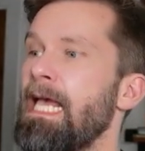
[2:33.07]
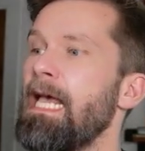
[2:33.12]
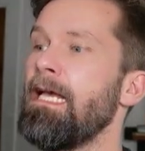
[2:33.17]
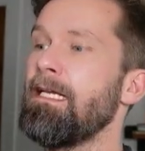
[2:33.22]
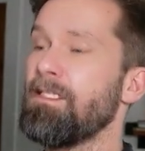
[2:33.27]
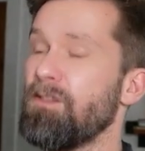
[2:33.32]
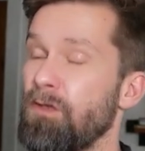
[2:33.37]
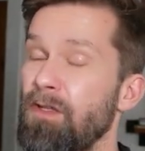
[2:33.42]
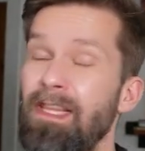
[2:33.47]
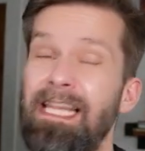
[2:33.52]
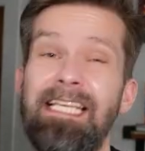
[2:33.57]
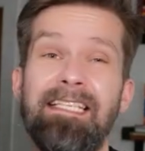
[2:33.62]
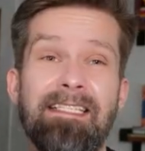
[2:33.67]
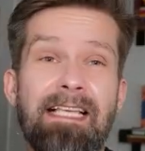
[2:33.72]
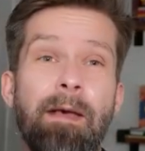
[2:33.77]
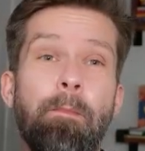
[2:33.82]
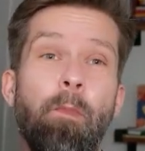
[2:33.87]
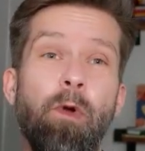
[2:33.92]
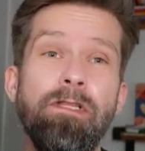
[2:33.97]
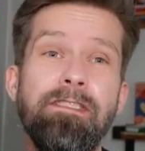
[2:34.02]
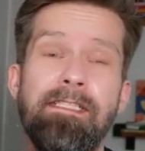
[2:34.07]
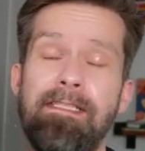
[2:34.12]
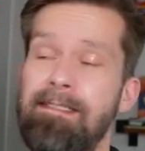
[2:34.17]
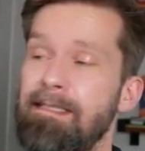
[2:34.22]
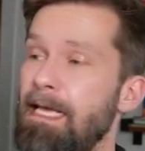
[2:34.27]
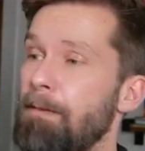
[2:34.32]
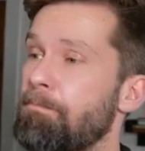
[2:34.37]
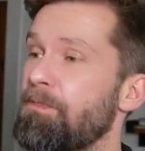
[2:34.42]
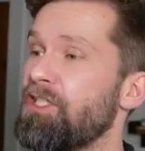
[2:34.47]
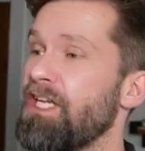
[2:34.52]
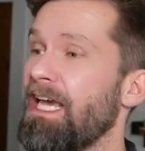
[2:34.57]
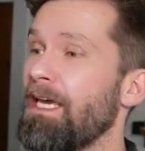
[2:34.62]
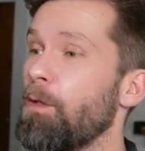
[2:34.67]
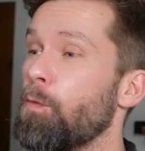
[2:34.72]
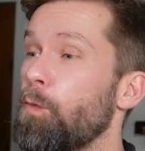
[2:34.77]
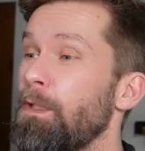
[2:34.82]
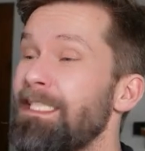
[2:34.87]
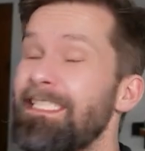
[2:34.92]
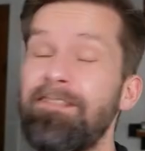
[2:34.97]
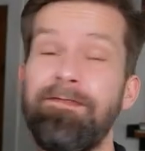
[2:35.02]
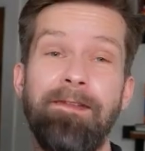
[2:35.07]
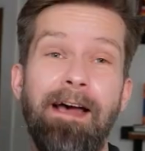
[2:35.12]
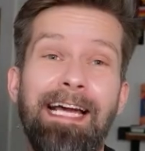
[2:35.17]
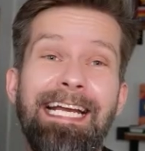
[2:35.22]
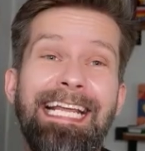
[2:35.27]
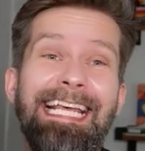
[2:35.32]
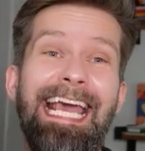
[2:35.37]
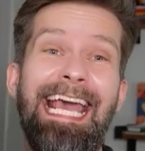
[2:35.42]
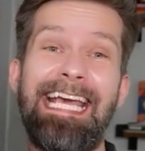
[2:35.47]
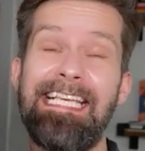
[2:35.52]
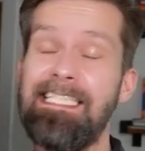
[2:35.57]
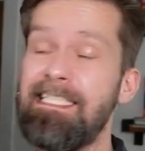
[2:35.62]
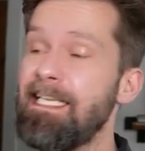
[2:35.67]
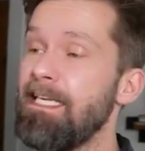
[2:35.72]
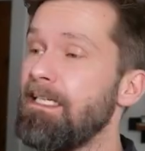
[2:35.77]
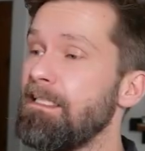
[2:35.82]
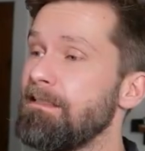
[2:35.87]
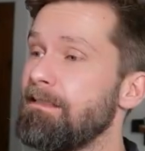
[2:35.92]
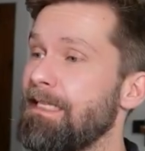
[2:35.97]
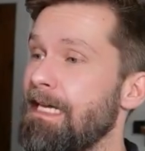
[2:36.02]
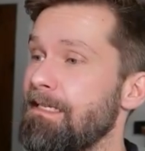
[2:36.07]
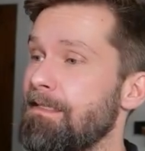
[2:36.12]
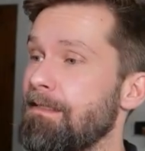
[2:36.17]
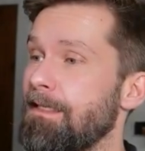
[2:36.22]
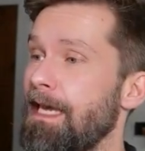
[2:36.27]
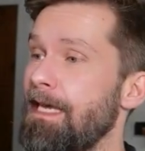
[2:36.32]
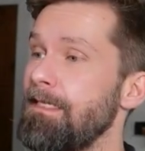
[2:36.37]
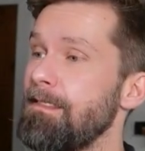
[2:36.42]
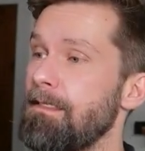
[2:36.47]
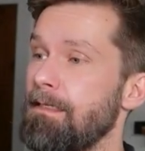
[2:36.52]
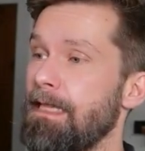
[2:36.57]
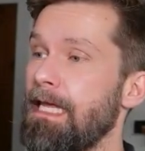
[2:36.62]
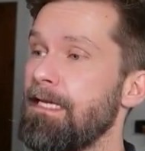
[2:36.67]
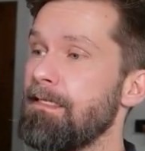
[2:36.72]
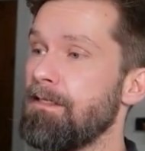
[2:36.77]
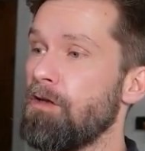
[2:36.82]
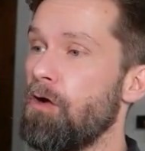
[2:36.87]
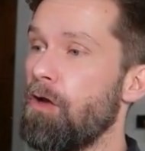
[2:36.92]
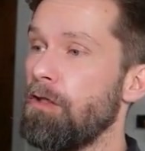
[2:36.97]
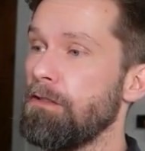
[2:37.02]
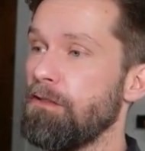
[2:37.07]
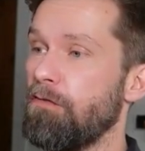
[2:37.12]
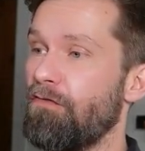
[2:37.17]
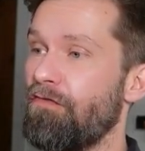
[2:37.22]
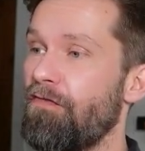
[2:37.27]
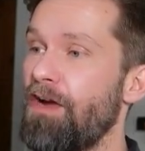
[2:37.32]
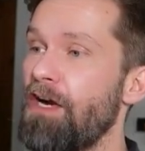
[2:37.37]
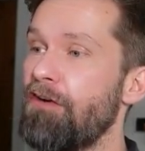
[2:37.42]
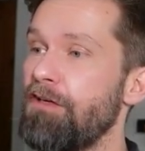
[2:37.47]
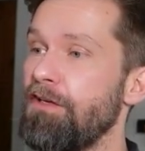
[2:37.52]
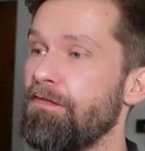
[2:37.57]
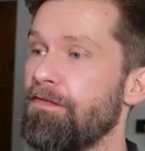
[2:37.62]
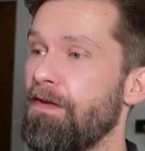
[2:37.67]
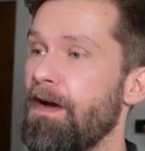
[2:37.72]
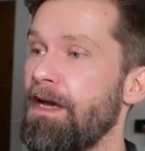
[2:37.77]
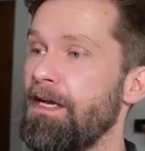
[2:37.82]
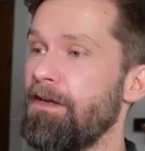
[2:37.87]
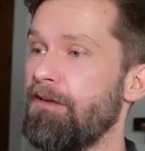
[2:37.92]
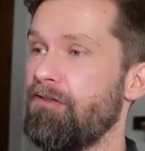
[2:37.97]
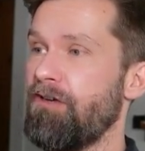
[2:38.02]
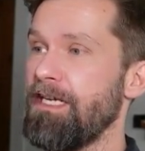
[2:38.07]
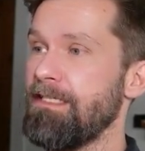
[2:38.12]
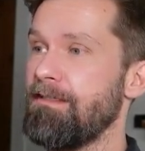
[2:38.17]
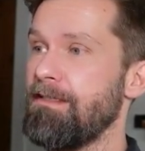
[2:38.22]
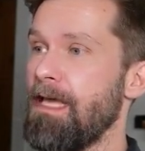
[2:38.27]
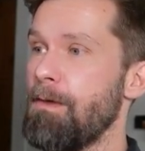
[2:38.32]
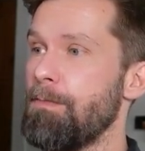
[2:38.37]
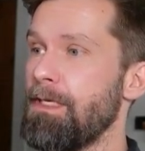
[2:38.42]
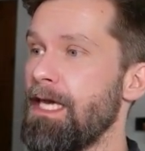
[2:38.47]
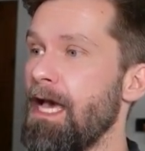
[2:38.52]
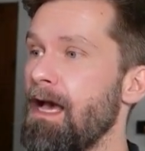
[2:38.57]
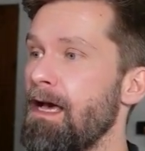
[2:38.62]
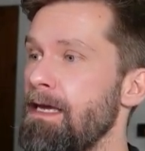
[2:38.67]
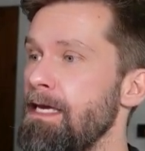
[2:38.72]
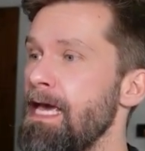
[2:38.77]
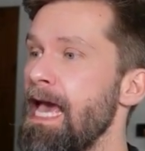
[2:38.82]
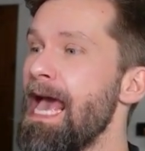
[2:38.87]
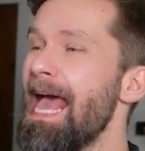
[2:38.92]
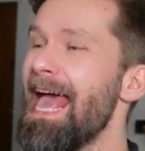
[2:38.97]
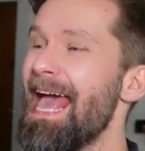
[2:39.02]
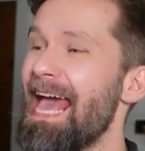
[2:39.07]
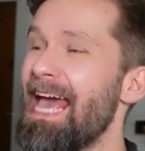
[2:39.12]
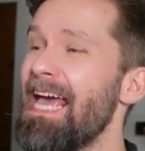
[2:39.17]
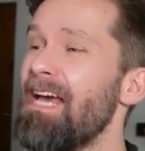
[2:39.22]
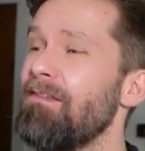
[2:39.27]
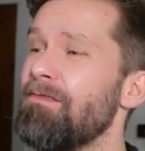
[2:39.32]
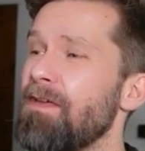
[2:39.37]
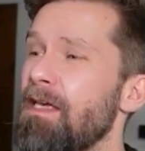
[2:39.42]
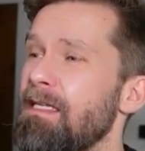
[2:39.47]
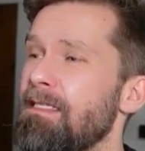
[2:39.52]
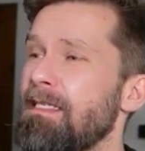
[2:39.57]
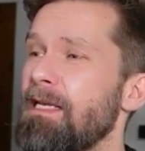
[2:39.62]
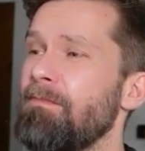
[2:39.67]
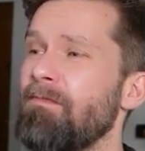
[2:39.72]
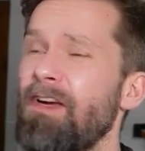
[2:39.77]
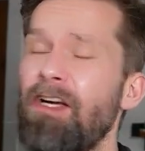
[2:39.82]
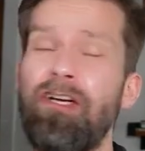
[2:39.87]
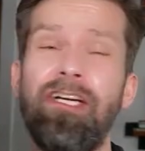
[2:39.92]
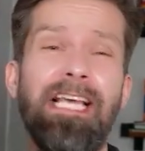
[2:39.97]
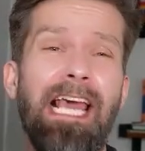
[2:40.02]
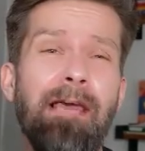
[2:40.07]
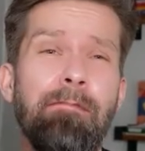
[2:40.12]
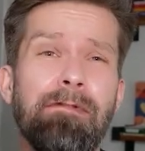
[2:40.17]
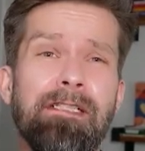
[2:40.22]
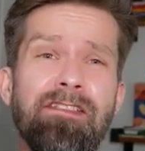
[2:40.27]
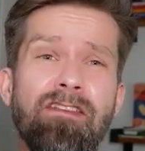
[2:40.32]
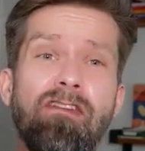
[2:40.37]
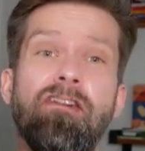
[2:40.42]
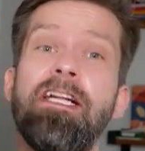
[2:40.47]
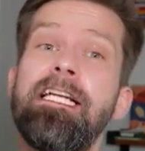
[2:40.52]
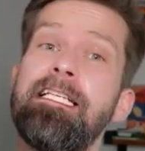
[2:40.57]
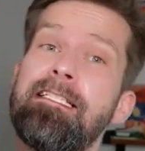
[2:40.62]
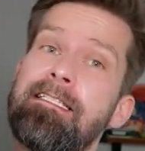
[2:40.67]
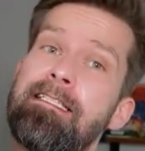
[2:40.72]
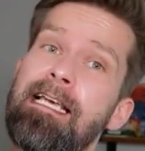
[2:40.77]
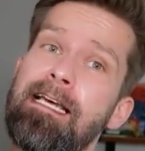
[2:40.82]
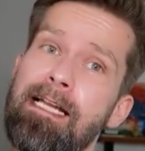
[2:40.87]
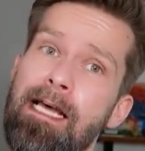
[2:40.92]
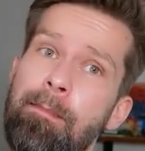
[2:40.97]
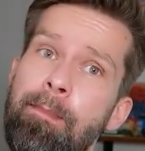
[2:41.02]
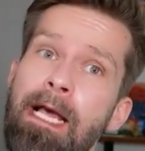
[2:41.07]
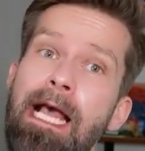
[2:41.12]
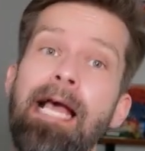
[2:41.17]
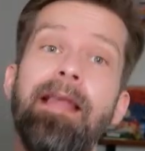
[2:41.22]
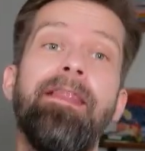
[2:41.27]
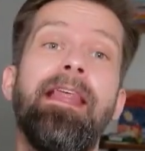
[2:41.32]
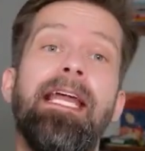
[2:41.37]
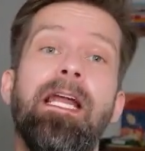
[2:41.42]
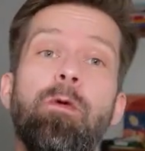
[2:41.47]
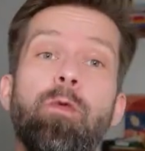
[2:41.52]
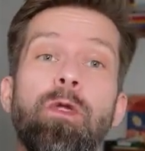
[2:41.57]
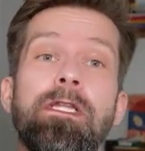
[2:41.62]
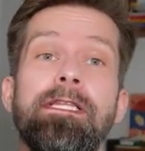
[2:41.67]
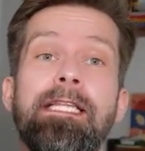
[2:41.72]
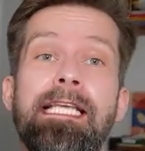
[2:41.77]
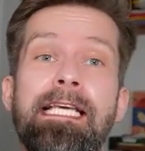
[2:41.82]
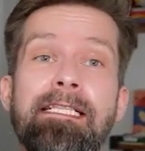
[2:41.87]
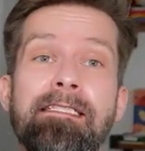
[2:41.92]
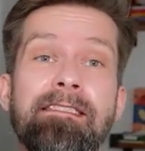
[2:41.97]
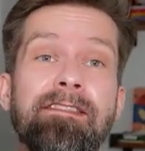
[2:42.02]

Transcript: So in this multi-step check, we're defining a single test case that is called verify REST API. I have some variables already set up that I will need